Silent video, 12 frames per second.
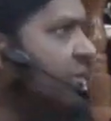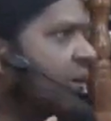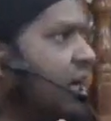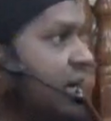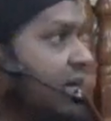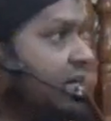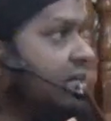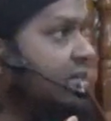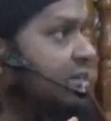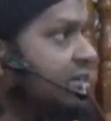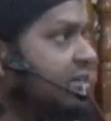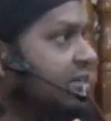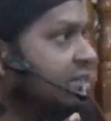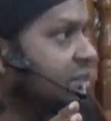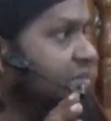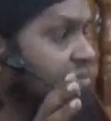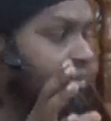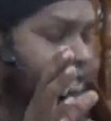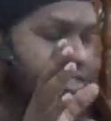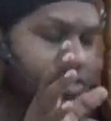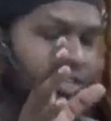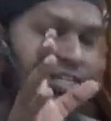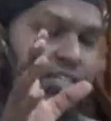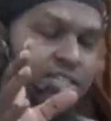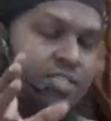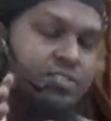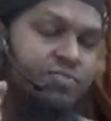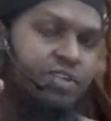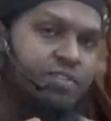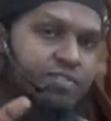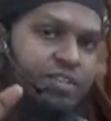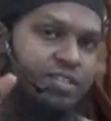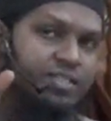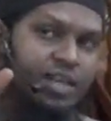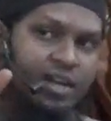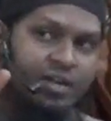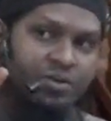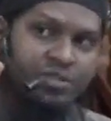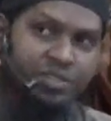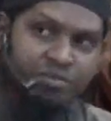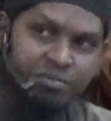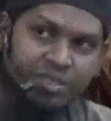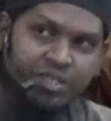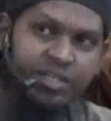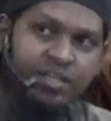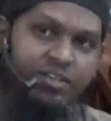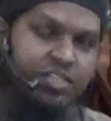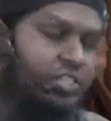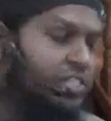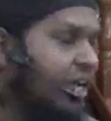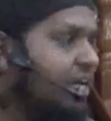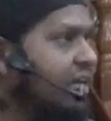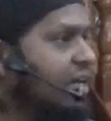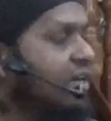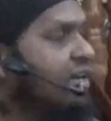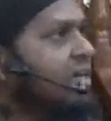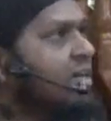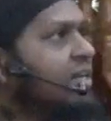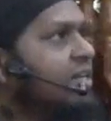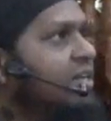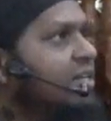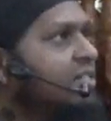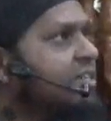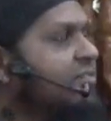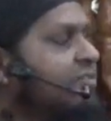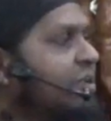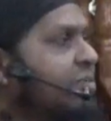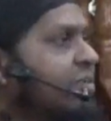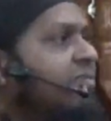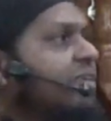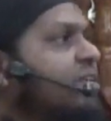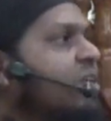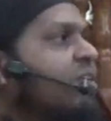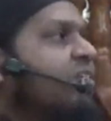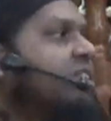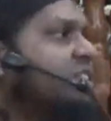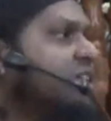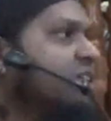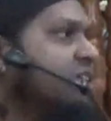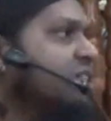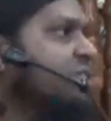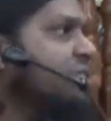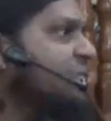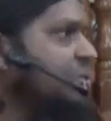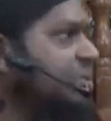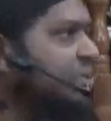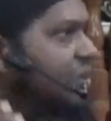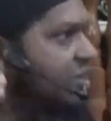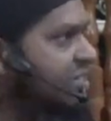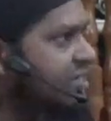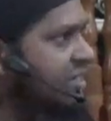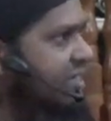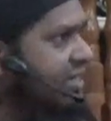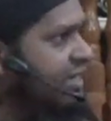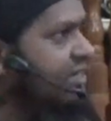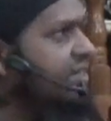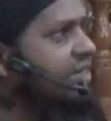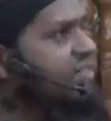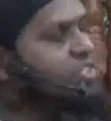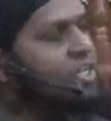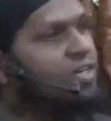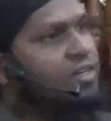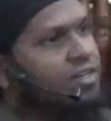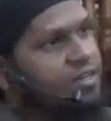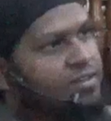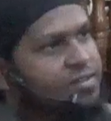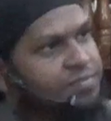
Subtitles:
Quran to mention these favors that are going to be there in Jannah is a form of encouraging us to do good to get Jannah.